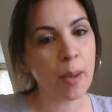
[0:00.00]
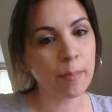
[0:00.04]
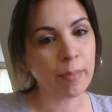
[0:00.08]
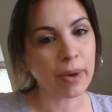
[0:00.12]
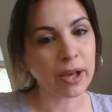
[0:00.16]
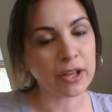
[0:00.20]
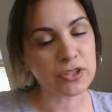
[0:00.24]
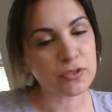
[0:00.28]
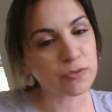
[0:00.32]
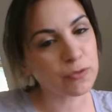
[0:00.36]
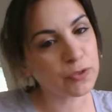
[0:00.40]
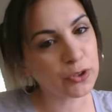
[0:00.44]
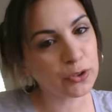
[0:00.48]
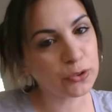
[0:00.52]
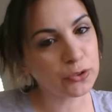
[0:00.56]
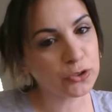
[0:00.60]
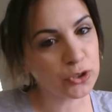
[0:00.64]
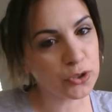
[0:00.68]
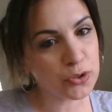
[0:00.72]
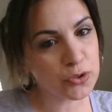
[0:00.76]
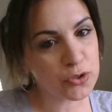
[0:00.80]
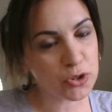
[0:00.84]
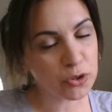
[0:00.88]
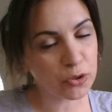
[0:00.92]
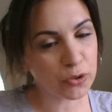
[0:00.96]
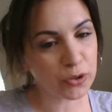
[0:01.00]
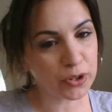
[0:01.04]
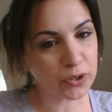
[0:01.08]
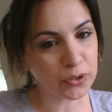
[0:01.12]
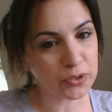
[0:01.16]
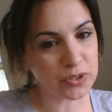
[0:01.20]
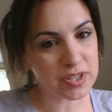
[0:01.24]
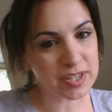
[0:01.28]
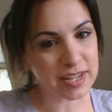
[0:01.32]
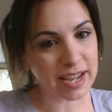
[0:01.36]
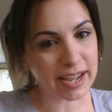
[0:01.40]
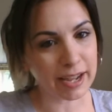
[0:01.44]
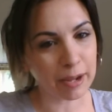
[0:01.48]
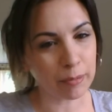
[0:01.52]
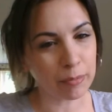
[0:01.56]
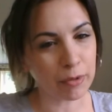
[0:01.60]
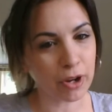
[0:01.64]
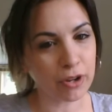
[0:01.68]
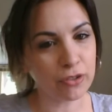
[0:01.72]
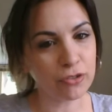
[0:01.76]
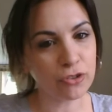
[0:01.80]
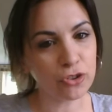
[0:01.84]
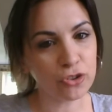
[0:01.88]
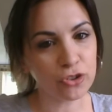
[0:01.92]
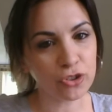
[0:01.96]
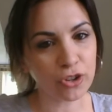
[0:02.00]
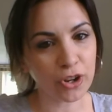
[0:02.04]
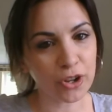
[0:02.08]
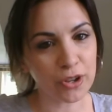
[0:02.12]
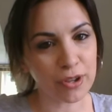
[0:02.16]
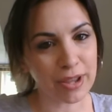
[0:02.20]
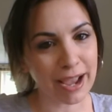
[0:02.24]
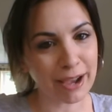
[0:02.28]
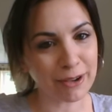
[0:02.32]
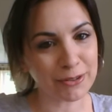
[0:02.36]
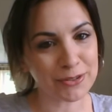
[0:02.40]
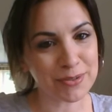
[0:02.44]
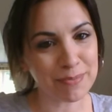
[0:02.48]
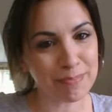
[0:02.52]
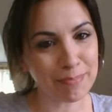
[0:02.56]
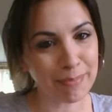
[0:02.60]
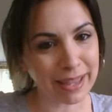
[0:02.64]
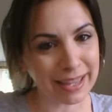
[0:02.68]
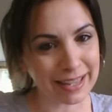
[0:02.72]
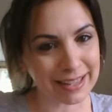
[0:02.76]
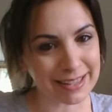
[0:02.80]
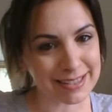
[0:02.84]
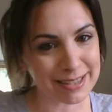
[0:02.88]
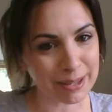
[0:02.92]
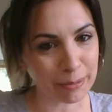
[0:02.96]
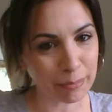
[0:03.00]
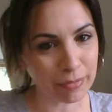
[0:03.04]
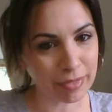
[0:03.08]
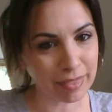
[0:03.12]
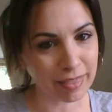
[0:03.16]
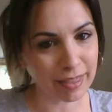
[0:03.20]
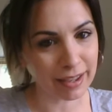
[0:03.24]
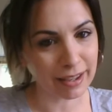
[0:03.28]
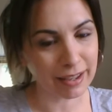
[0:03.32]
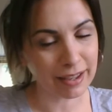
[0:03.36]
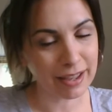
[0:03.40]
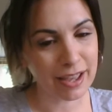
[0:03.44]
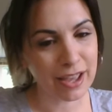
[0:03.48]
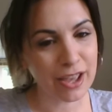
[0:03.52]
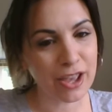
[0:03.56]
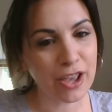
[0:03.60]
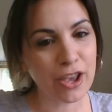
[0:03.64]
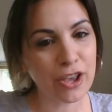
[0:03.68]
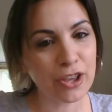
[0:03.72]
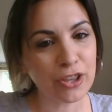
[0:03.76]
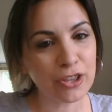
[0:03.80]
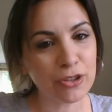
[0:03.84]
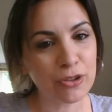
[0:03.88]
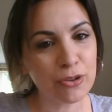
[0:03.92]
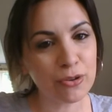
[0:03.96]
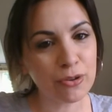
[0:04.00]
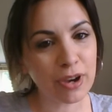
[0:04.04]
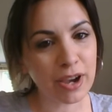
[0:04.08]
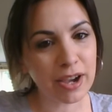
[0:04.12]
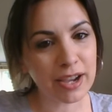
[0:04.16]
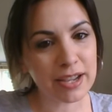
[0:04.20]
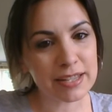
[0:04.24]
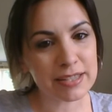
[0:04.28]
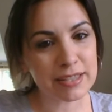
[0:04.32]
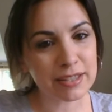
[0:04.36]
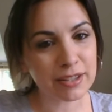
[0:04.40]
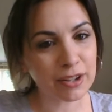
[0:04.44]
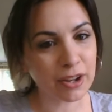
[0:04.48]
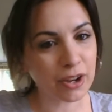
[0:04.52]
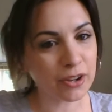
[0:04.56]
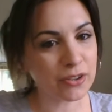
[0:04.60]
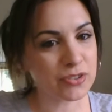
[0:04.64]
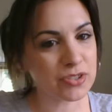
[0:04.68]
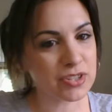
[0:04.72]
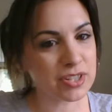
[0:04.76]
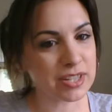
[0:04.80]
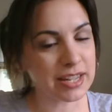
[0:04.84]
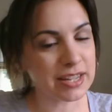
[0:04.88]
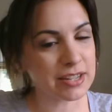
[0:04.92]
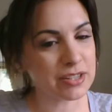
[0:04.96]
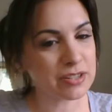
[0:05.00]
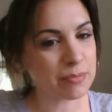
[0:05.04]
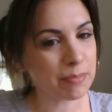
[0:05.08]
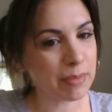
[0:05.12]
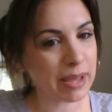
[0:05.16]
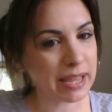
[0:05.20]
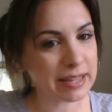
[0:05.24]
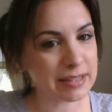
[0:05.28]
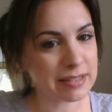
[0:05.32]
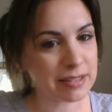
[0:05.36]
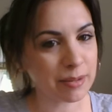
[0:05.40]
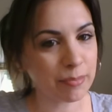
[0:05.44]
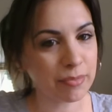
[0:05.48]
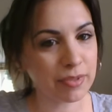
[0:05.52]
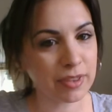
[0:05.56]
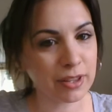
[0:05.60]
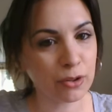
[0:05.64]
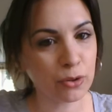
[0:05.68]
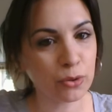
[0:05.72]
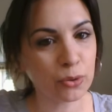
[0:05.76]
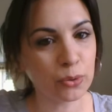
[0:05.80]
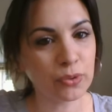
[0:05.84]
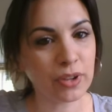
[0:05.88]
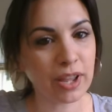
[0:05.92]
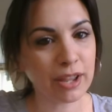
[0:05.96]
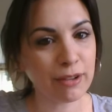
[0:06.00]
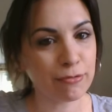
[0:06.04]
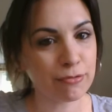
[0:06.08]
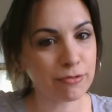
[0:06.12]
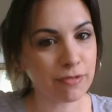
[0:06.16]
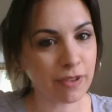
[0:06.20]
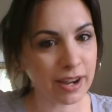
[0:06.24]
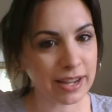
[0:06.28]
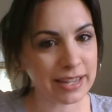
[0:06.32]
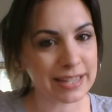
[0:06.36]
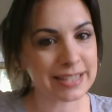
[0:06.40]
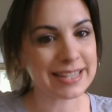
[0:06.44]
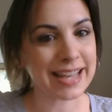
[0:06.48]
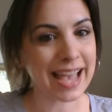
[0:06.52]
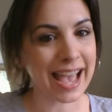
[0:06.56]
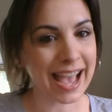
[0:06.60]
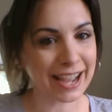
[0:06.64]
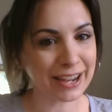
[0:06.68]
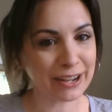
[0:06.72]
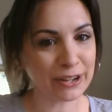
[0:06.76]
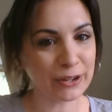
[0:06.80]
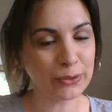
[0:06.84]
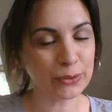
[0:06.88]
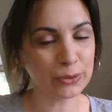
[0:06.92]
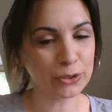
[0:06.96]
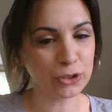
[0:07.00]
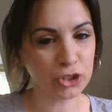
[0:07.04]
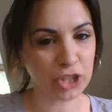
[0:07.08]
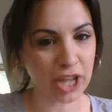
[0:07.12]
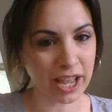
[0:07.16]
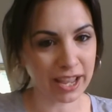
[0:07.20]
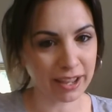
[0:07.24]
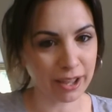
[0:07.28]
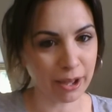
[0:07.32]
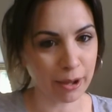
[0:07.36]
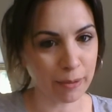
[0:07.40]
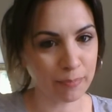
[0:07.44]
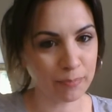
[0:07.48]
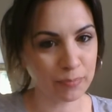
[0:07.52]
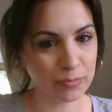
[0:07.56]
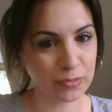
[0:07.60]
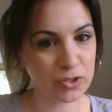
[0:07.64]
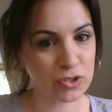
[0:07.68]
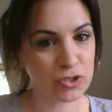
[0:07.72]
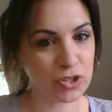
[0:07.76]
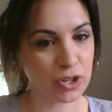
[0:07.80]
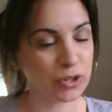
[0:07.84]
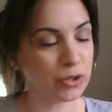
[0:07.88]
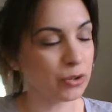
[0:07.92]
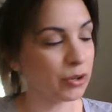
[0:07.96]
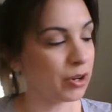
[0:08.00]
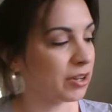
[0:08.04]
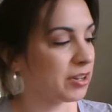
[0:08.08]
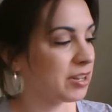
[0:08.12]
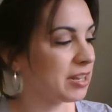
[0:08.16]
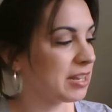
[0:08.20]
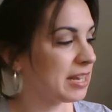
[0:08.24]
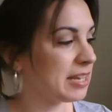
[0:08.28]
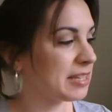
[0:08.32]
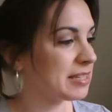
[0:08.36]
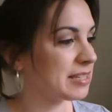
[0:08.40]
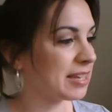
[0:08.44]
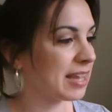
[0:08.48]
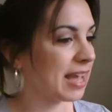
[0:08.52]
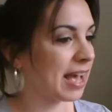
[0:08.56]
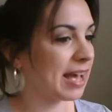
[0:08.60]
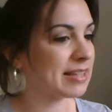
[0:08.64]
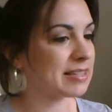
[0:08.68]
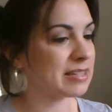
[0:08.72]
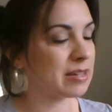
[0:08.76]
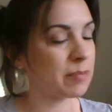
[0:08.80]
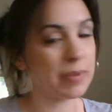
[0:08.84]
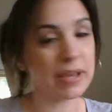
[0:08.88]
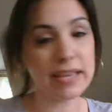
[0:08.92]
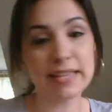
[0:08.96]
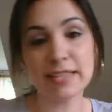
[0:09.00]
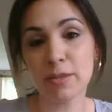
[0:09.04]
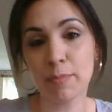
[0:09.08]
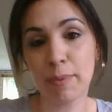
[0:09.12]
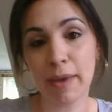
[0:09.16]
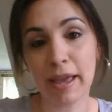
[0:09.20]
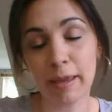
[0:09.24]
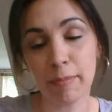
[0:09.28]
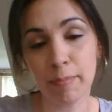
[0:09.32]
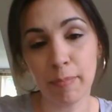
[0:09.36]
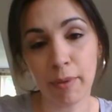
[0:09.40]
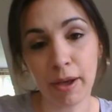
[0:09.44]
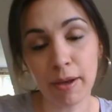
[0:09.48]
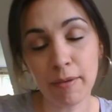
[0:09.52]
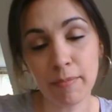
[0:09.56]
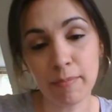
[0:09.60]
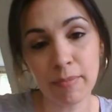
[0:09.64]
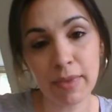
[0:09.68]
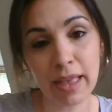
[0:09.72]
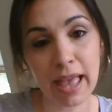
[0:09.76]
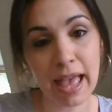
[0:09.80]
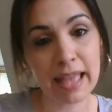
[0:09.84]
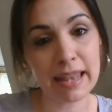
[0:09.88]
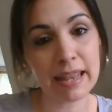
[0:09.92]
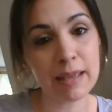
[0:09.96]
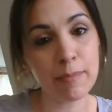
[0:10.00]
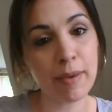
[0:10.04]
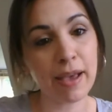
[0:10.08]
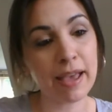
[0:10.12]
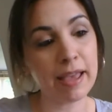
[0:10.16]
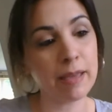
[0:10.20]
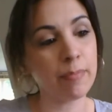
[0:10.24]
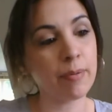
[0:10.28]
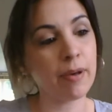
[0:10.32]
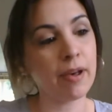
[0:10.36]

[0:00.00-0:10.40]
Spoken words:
But for your tutorial today, I'm going to show you how to make something. You guys are going to need to make something called a right angle checker. So you're going to need to get a piece of paper, any shape.